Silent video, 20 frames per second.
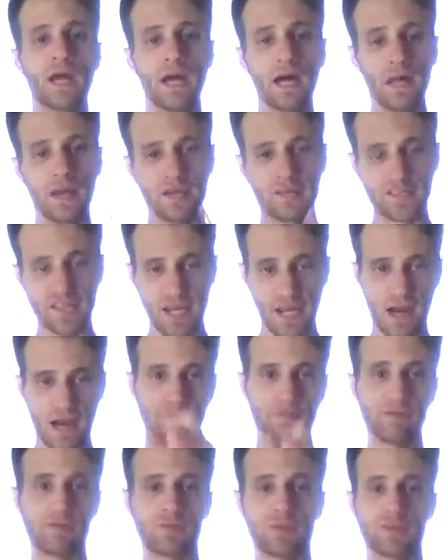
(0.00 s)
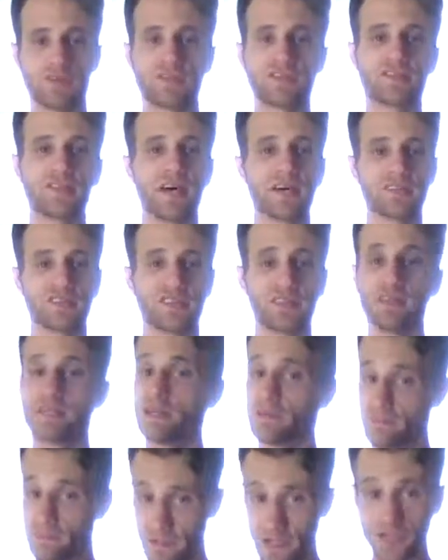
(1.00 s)
And it's everyone's destiny
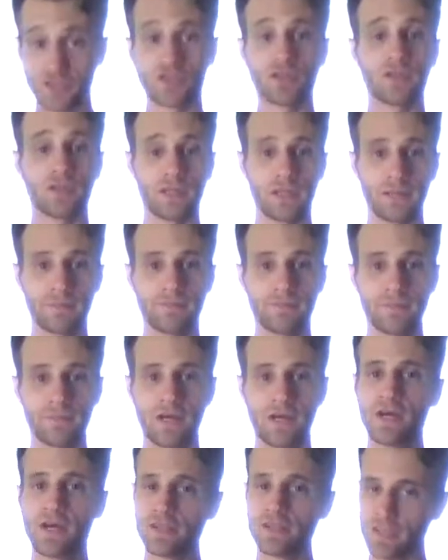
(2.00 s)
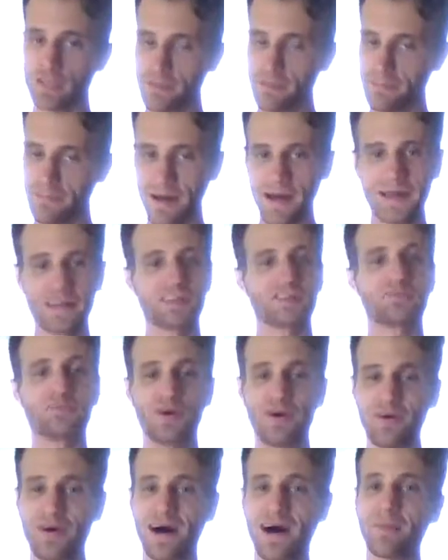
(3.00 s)
eventually. So you might as
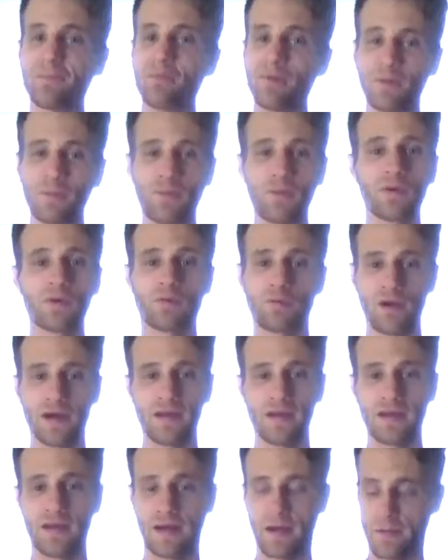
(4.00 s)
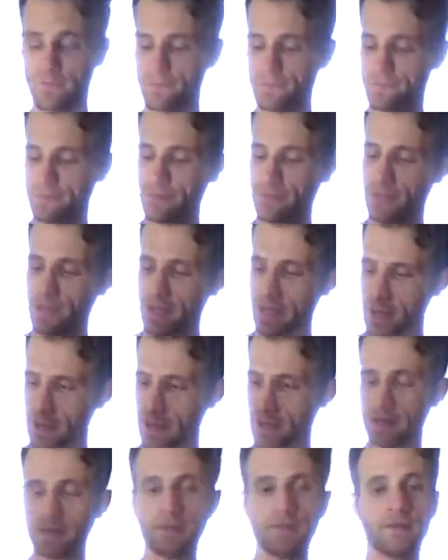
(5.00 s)
well hop on board right now.
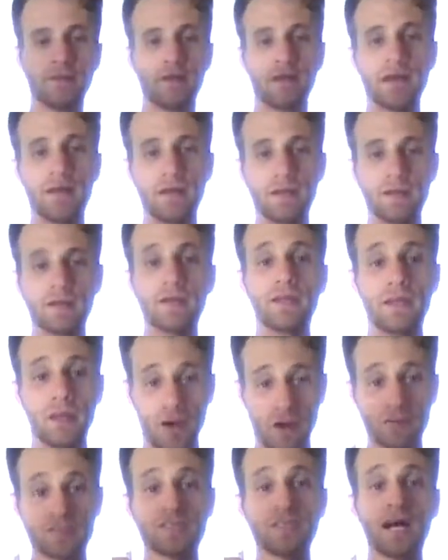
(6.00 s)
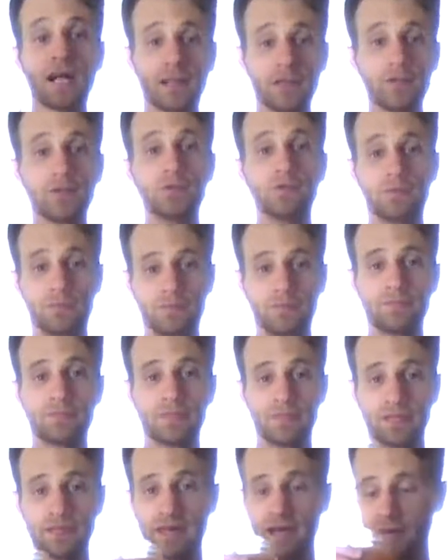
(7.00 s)
And I'll salute
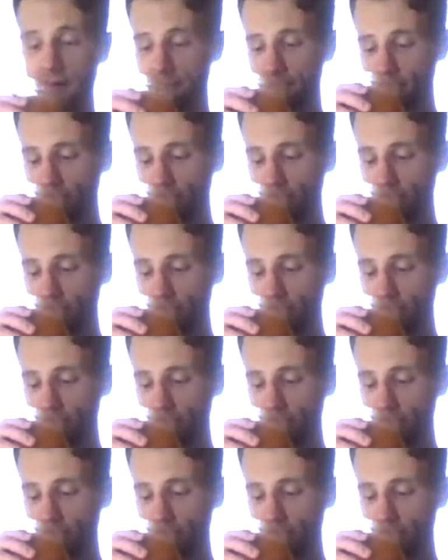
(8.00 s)
to that.